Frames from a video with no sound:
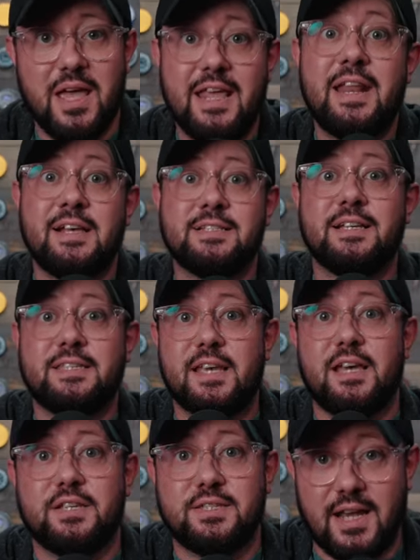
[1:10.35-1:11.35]
And as I
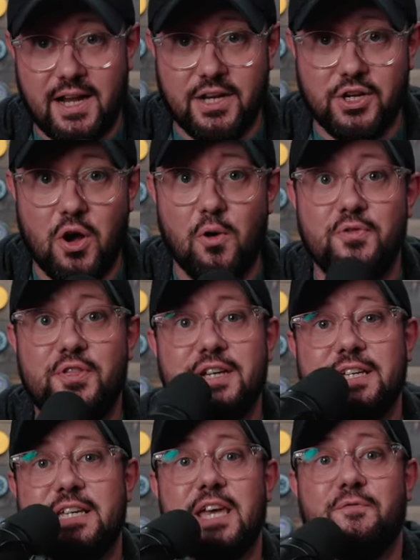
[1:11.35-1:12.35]
said a second ago, the
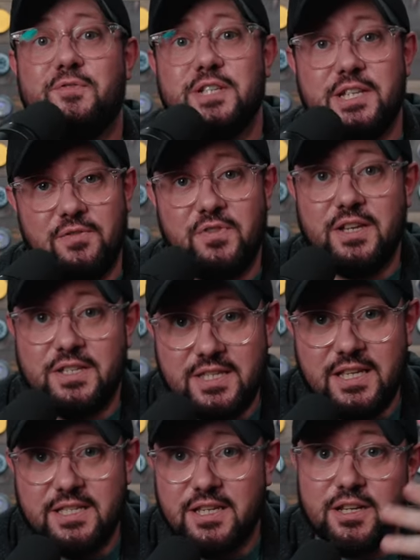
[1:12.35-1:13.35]
gift giving
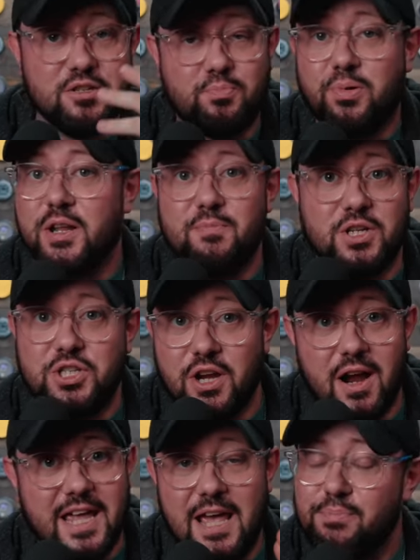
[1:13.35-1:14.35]
season is pretty much here.
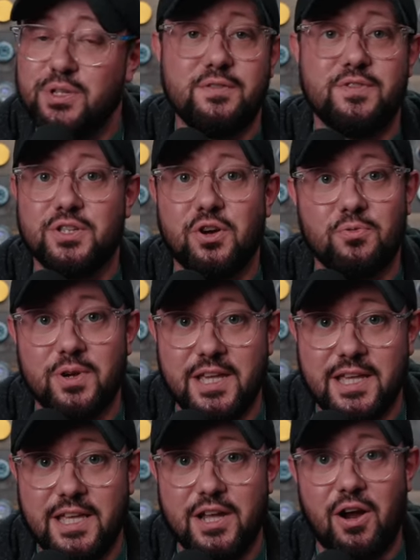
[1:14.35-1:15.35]
I can't believe it's already
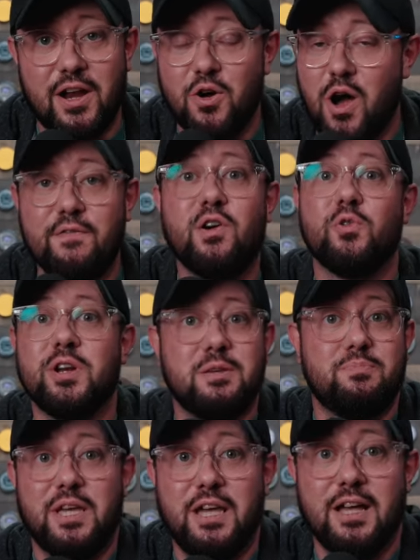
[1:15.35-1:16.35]
here. I know I've already
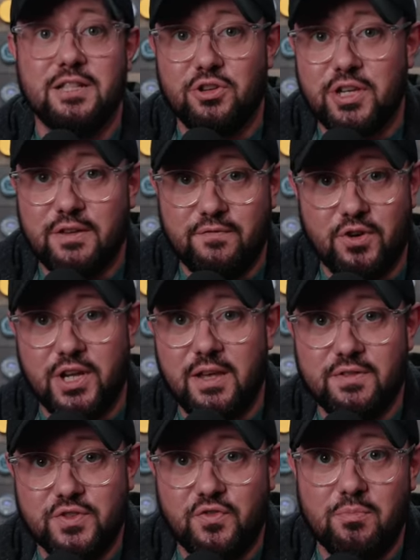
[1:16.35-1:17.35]
begun looking for
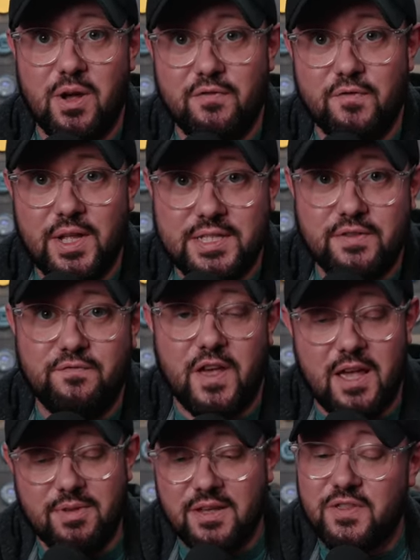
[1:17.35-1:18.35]
gifts for my friends and
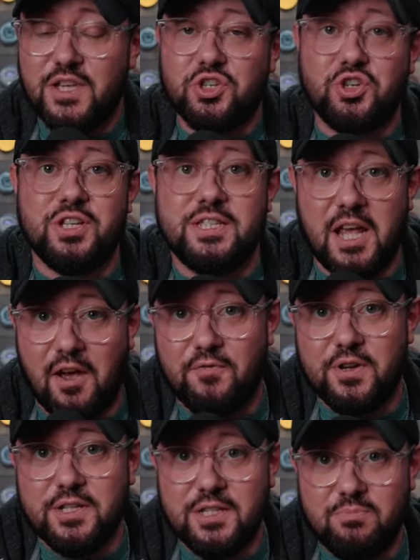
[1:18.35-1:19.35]
family, and this should
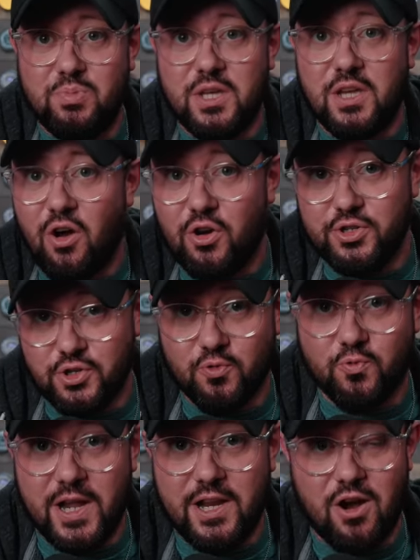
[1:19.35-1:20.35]
definitely be on your
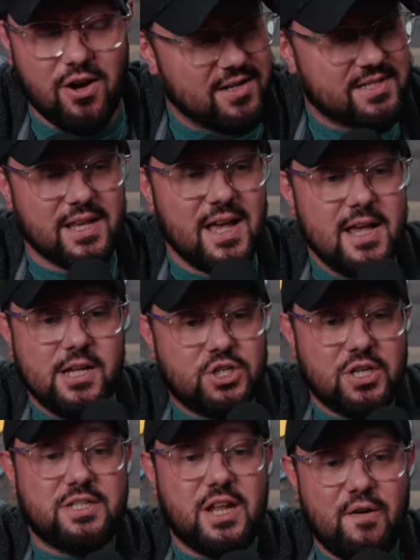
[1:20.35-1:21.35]
radar. It's
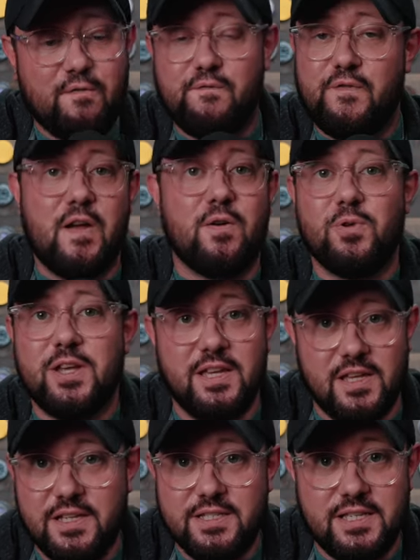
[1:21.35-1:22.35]
just a very
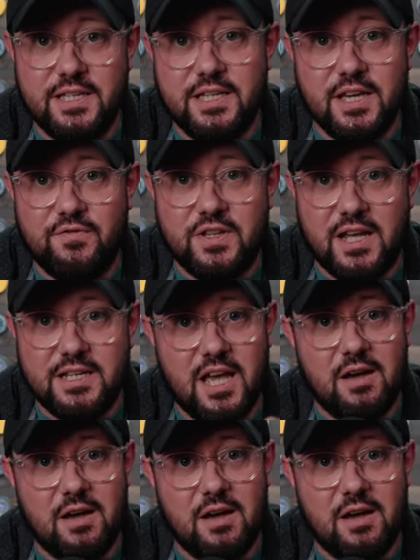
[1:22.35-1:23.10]
easy gift idea.